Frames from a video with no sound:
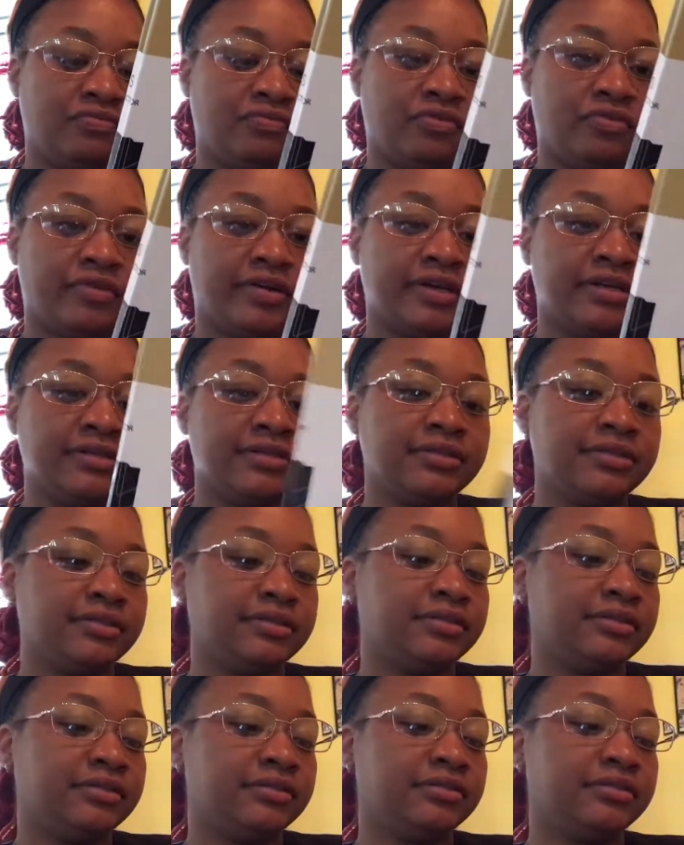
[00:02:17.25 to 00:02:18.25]
for it
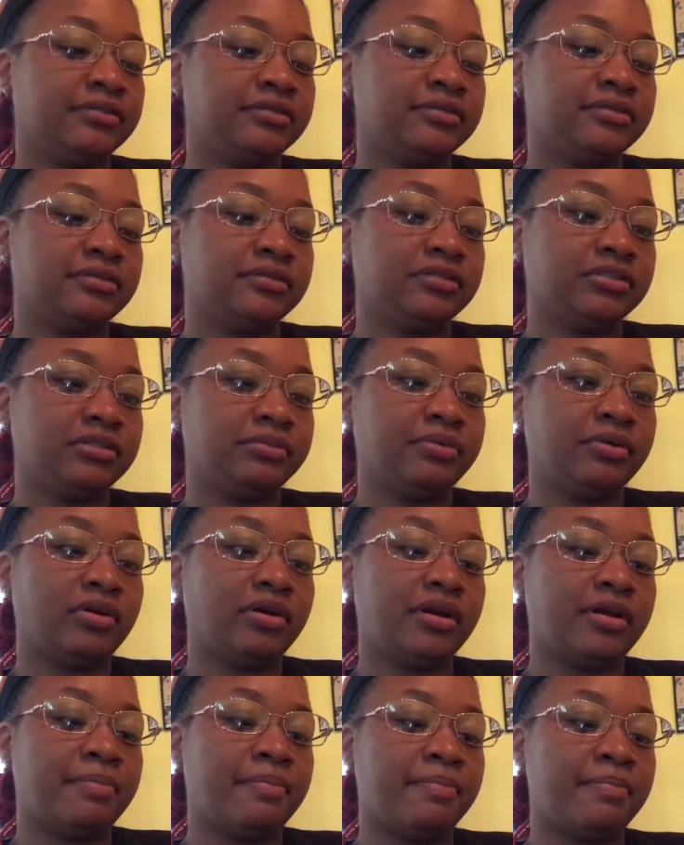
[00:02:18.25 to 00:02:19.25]
to put
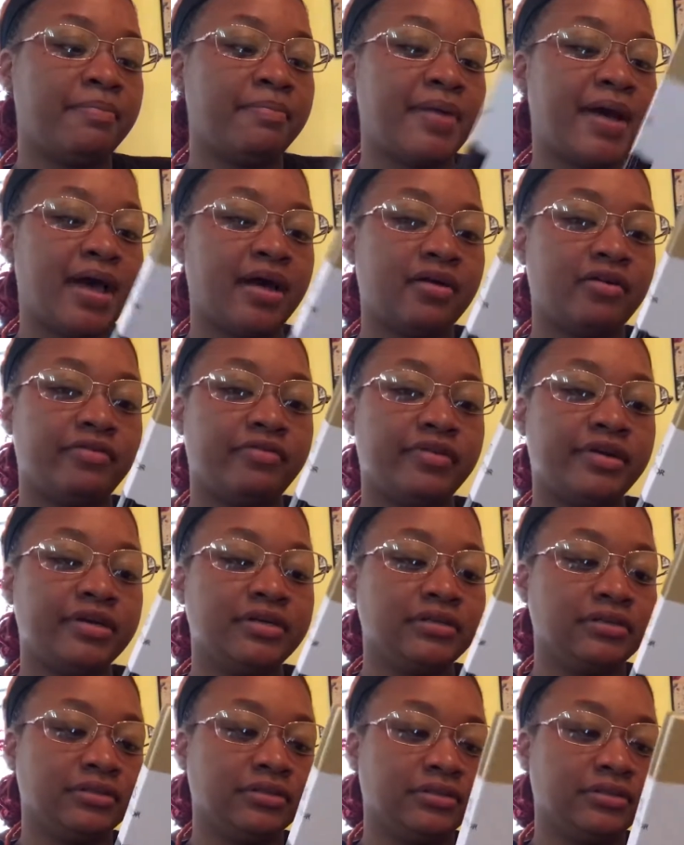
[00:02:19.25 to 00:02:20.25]
on the back of it.